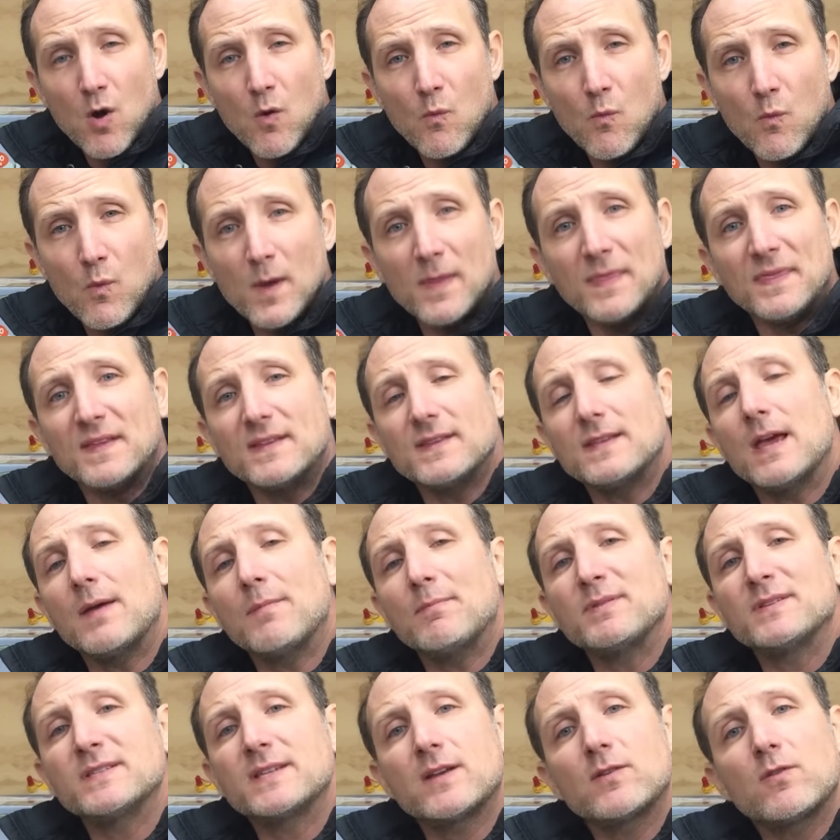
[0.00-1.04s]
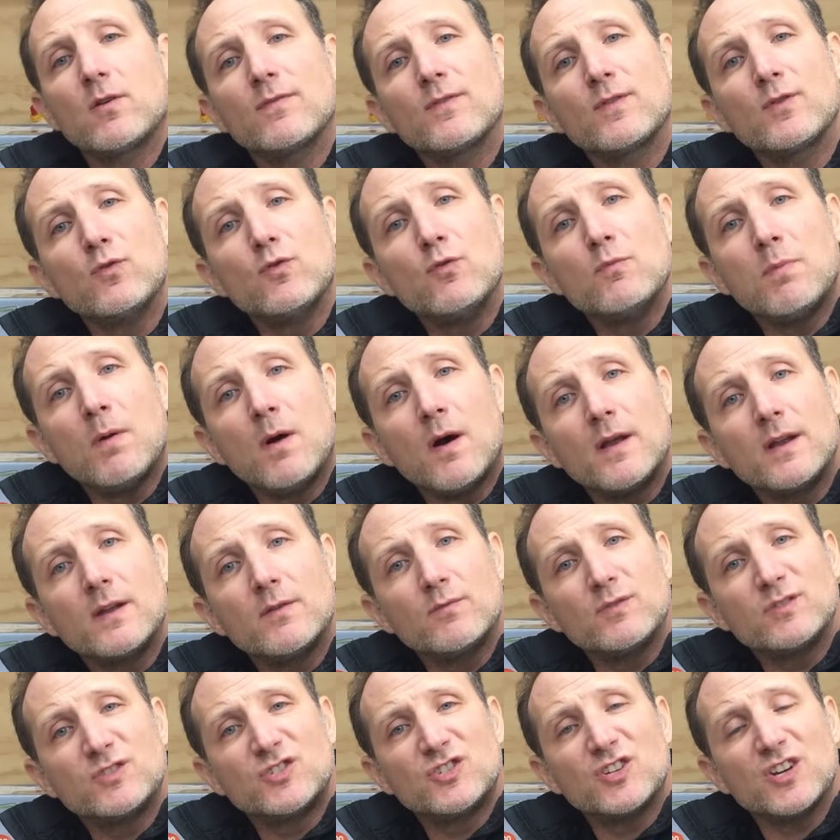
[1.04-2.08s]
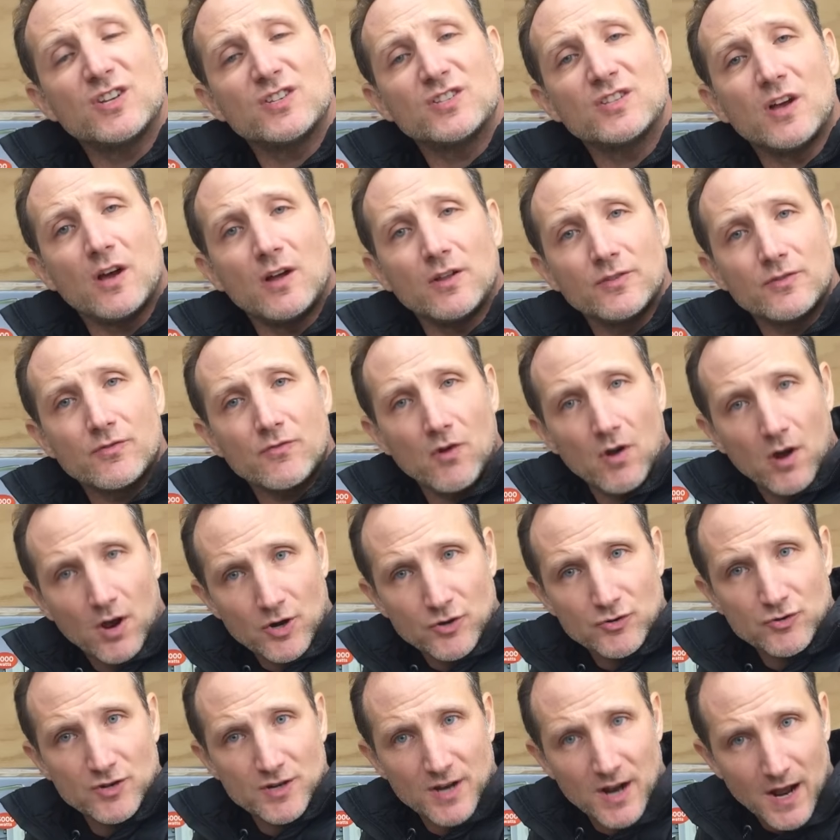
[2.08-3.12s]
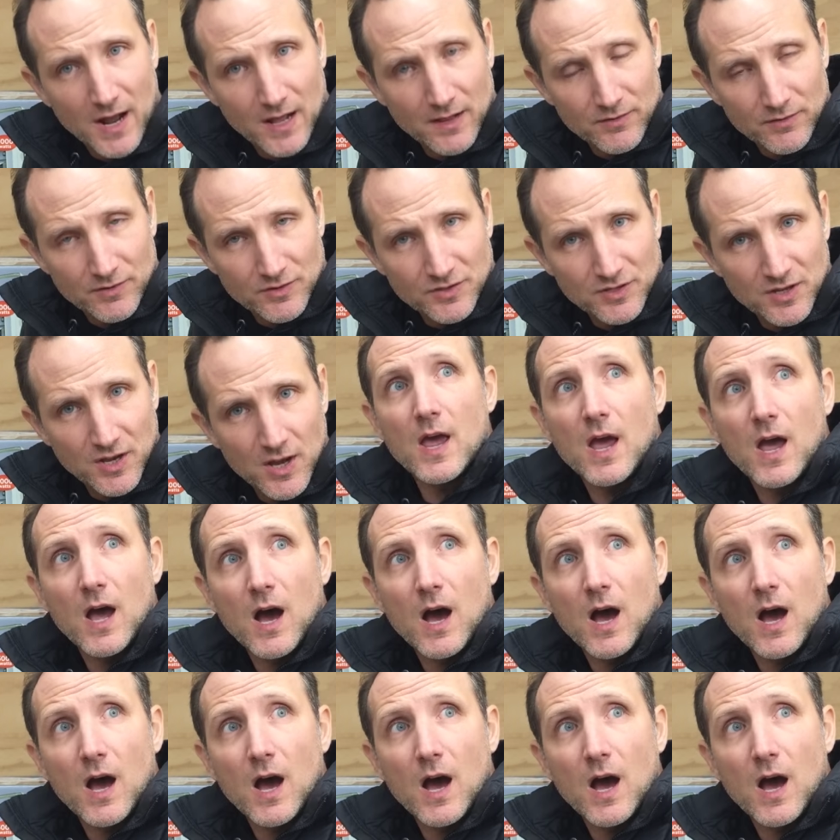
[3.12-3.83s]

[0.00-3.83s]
with the 10% off coupon. It was just under $100.